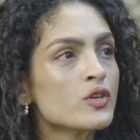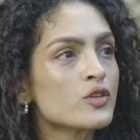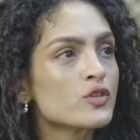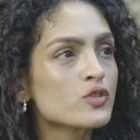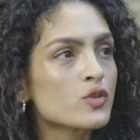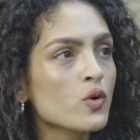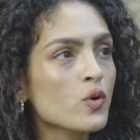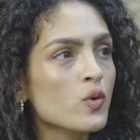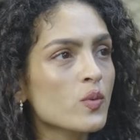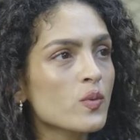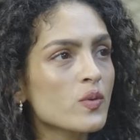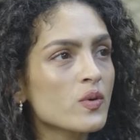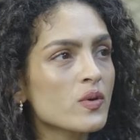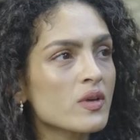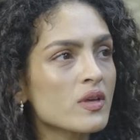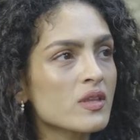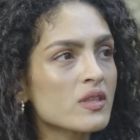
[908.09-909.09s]
So
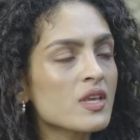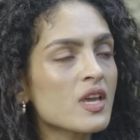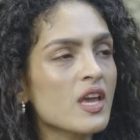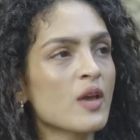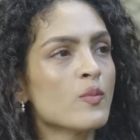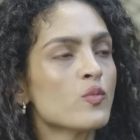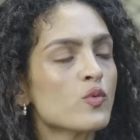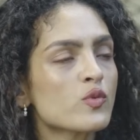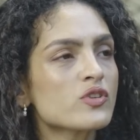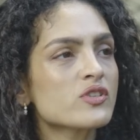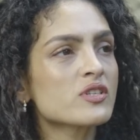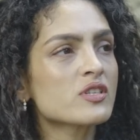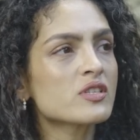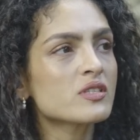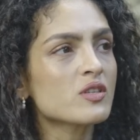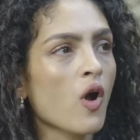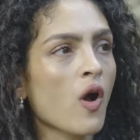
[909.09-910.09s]
the
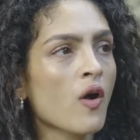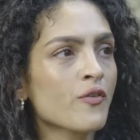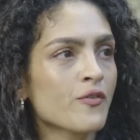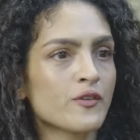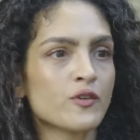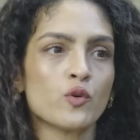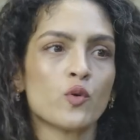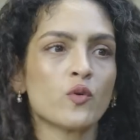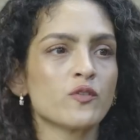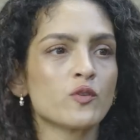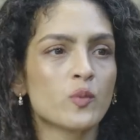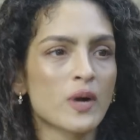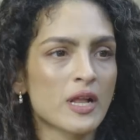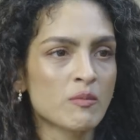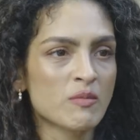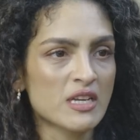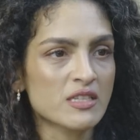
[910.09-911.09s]
emotions often
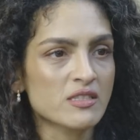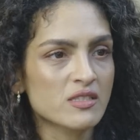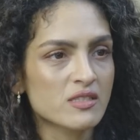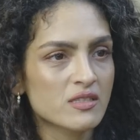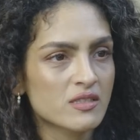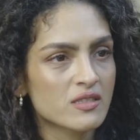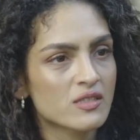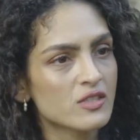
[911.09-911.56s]
overwhelm us.